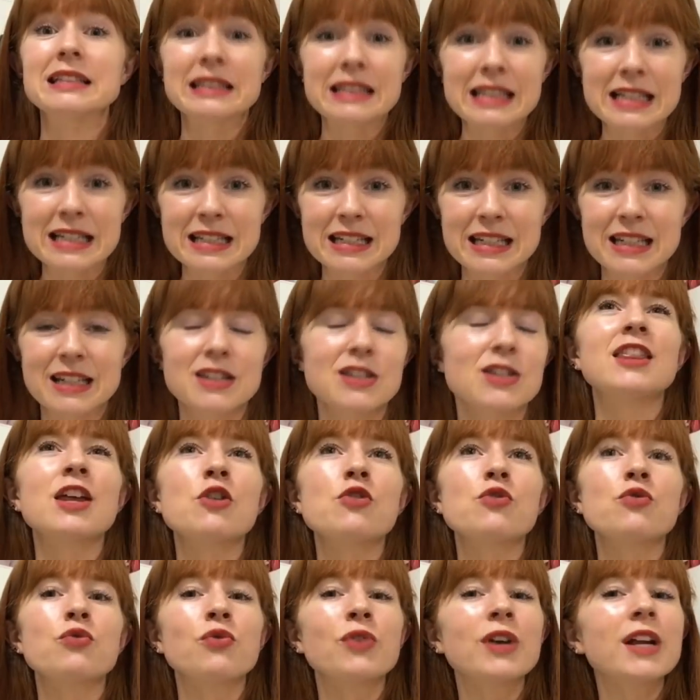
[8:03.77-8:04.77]
listings?
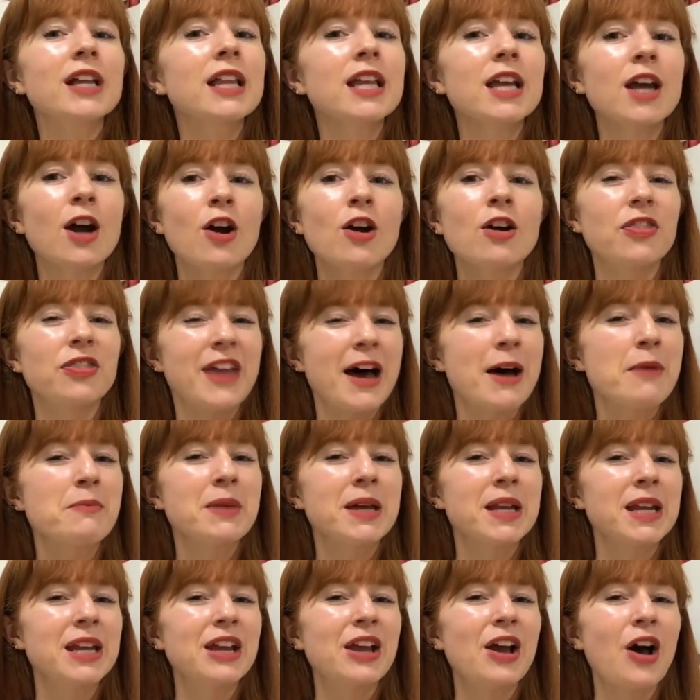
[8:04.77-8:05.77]
There really aren't that
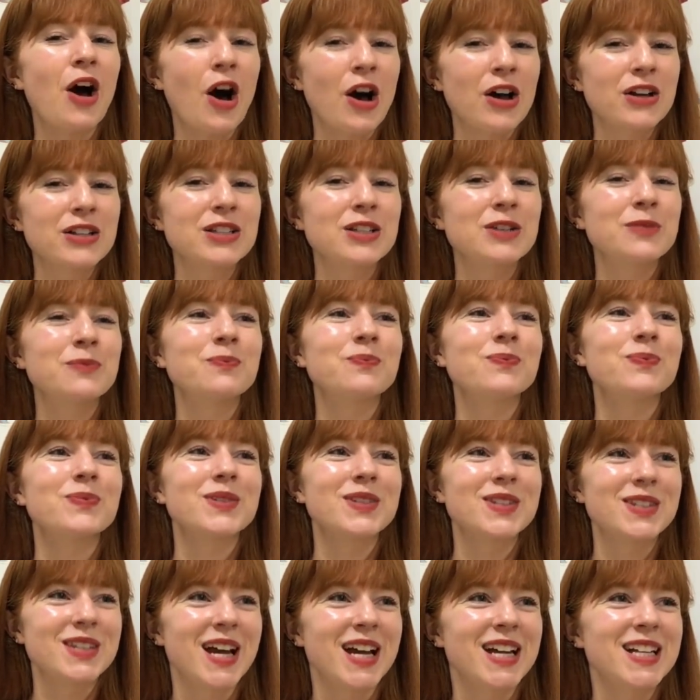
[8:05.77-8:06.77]
many awesome
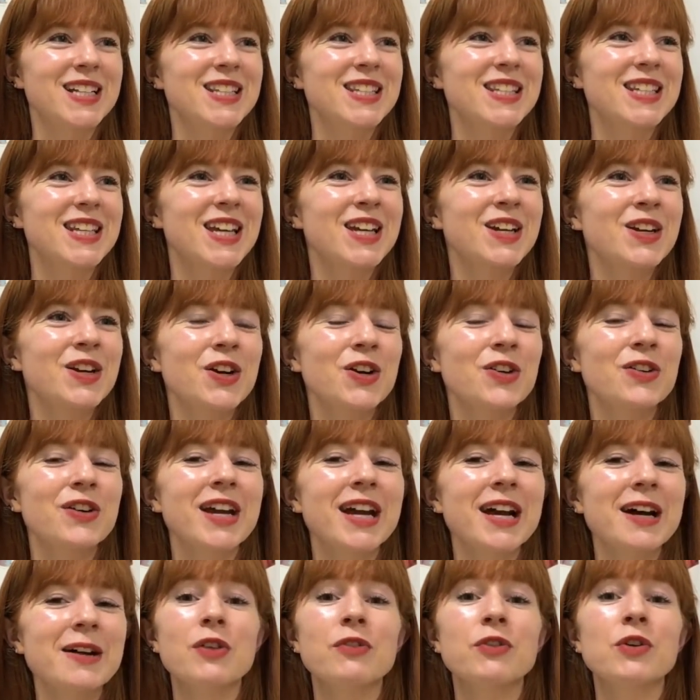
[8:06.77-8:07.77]
sites in
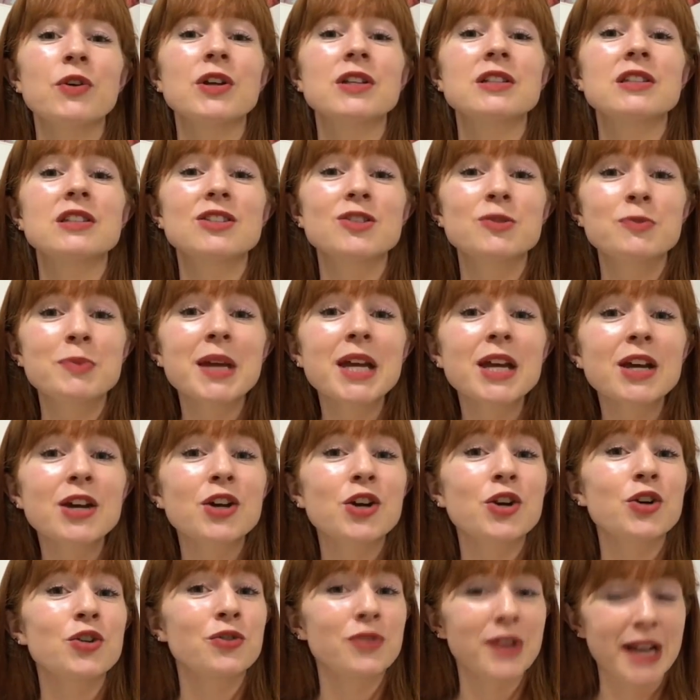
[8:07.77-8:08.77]
Korea. If you can speak
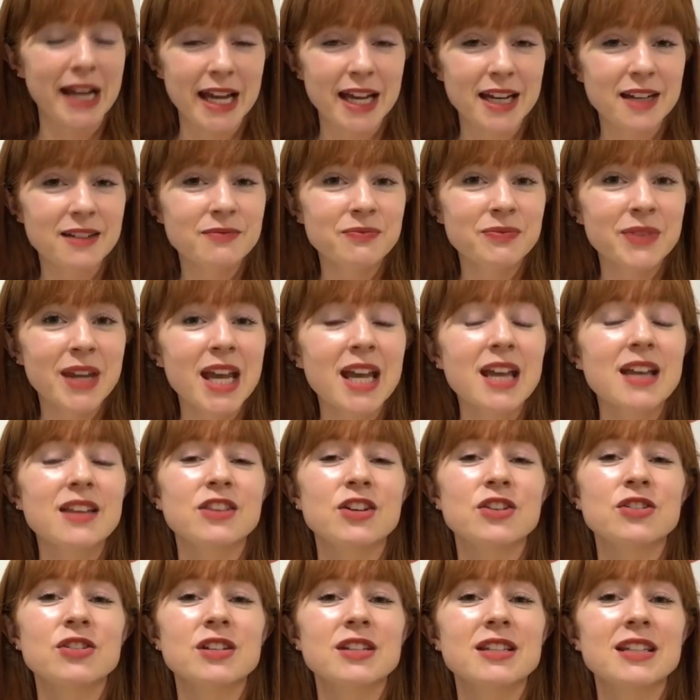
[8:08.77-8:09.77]
Korean,
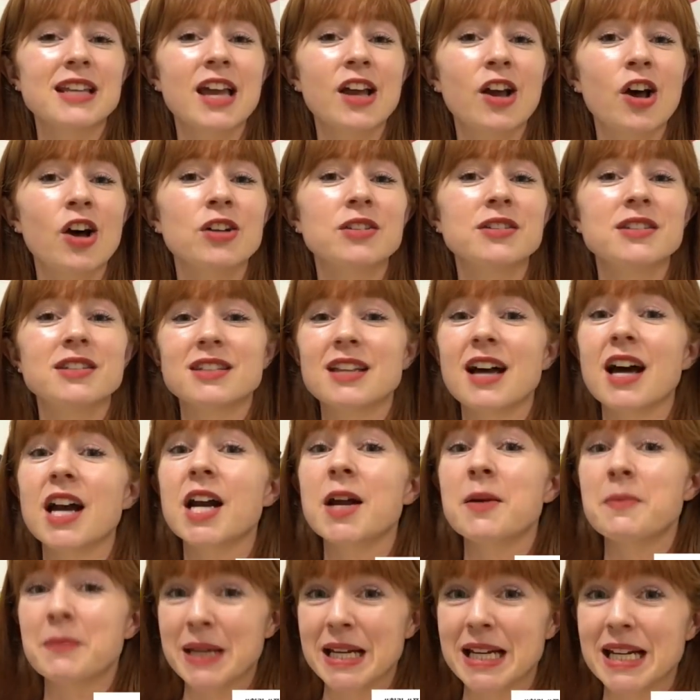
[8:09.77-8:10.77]
there's a site called
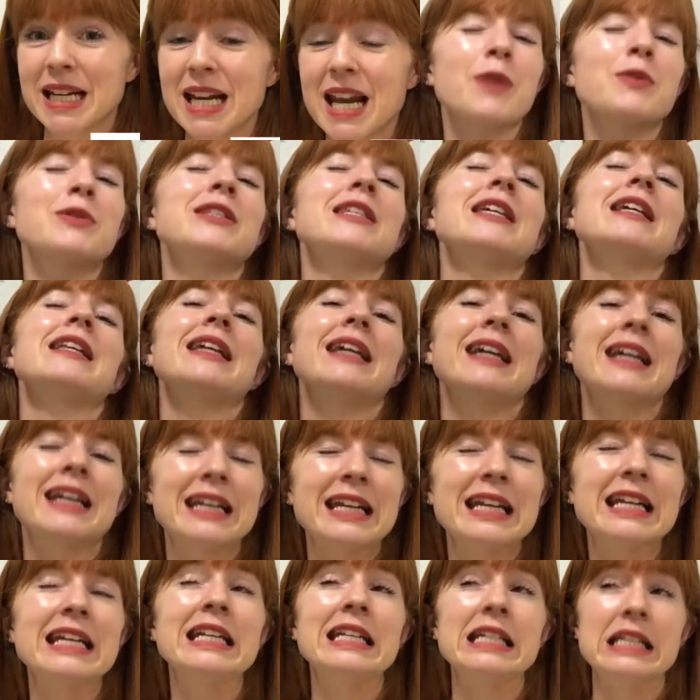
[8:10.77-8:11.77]
Saramin. I would say like
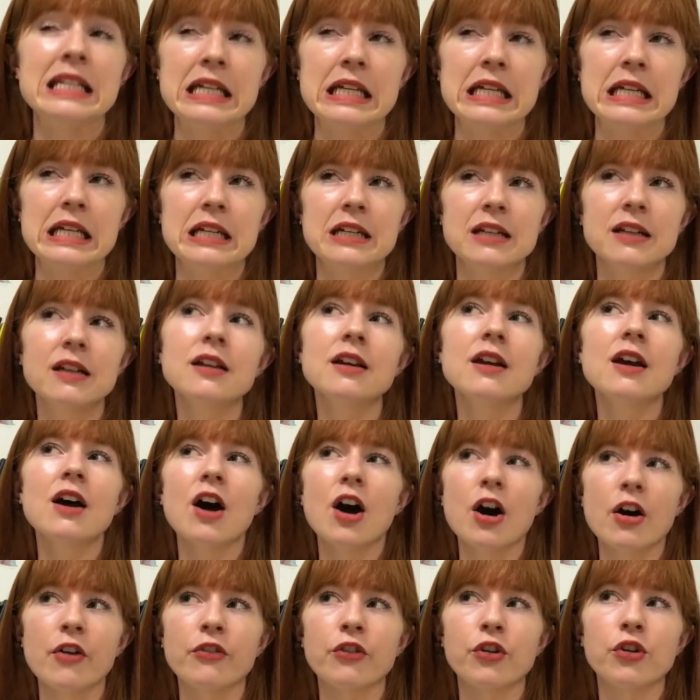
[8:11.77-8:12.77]
an Indeed
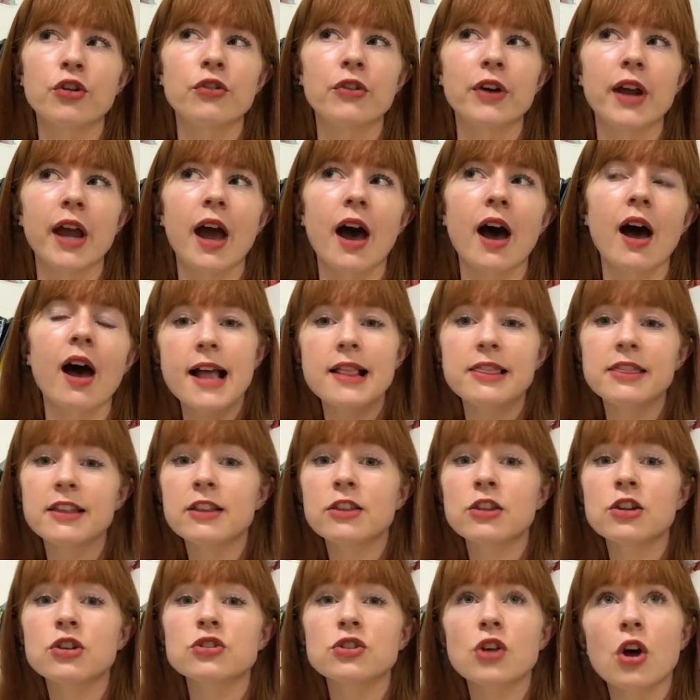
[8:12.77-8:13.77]
of Korea. And
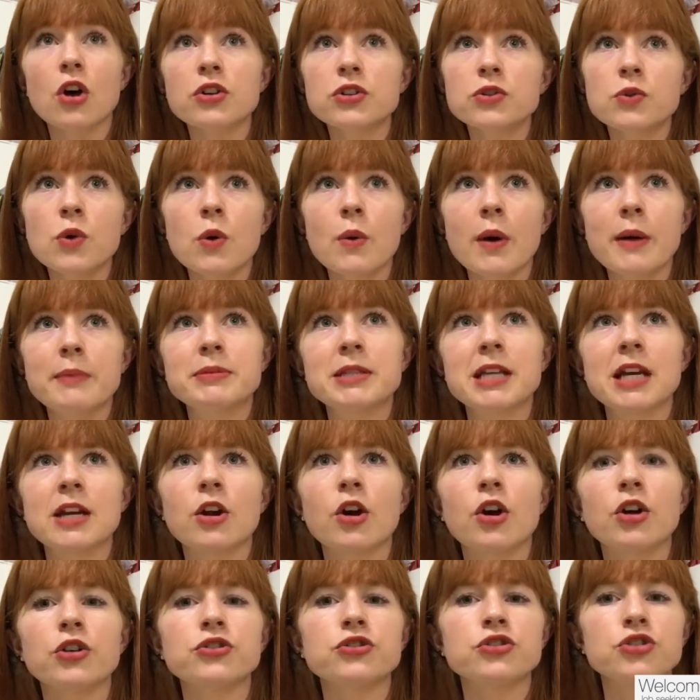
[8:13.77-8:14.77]
then there's also a website
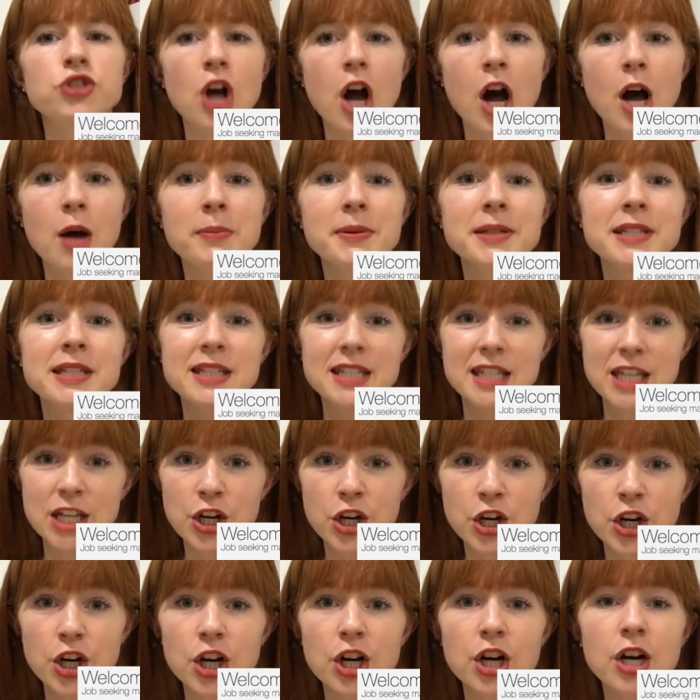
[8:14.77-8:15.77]
called Job
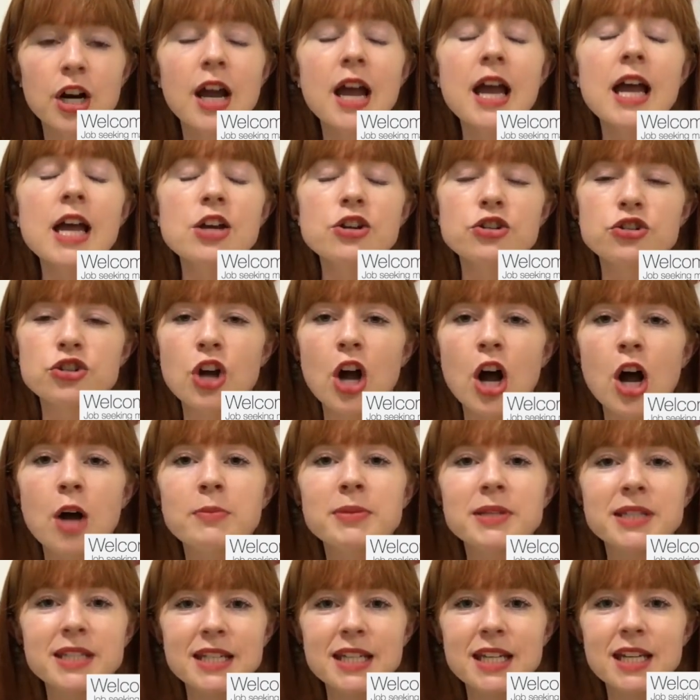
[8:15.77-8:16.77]
Seeker,
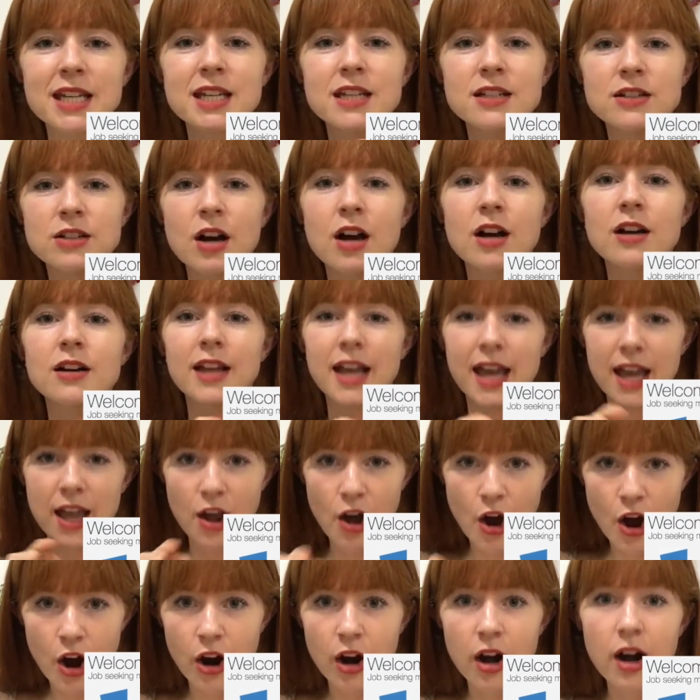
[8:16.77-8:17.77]

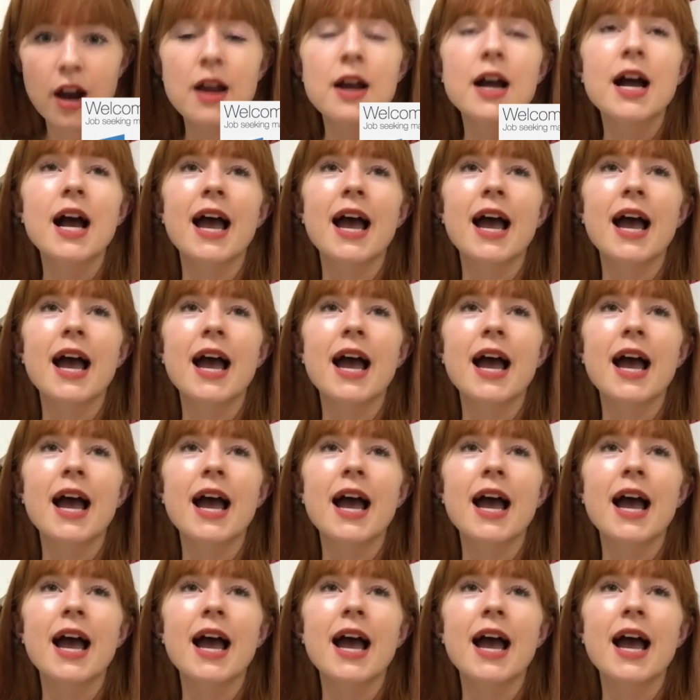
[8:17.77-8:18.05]
jobc.kr,